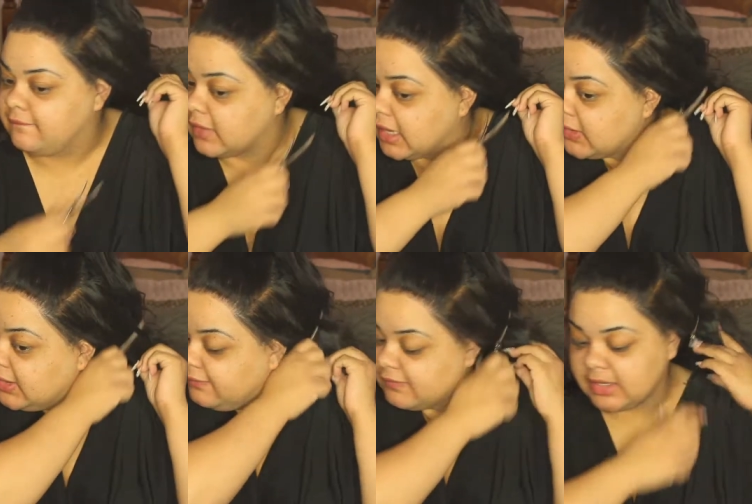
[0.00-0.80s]

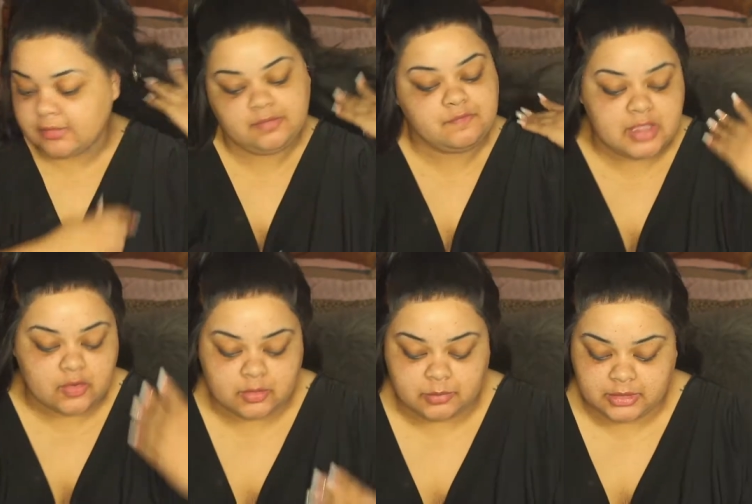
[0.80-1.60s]
very
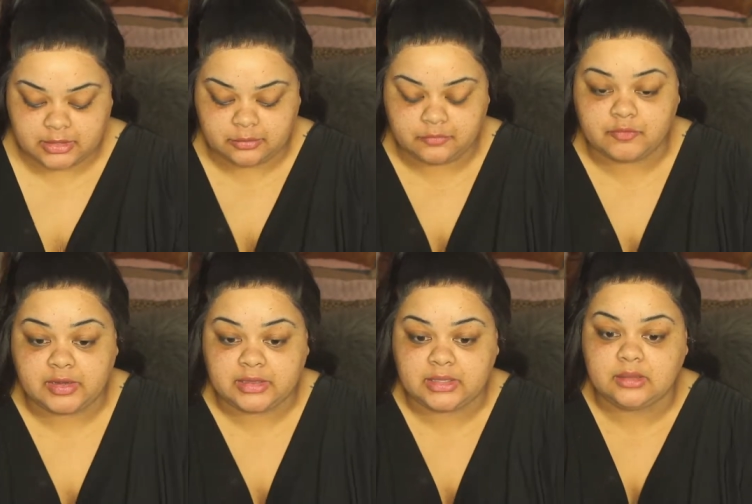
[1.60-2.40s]
beginner
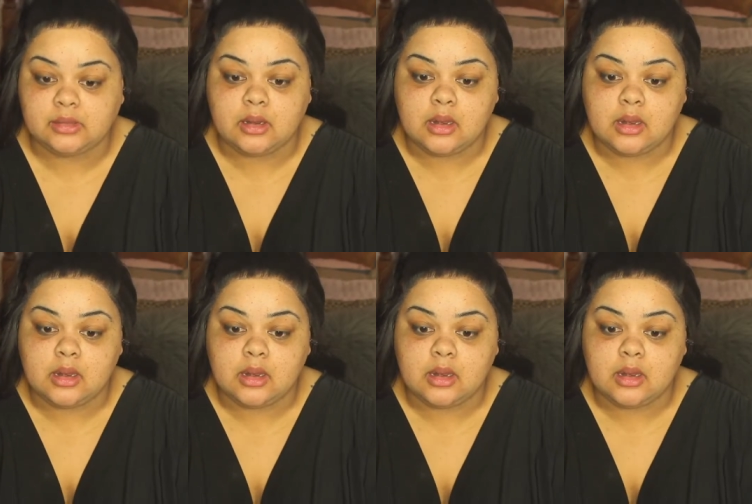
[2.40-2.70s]
friendly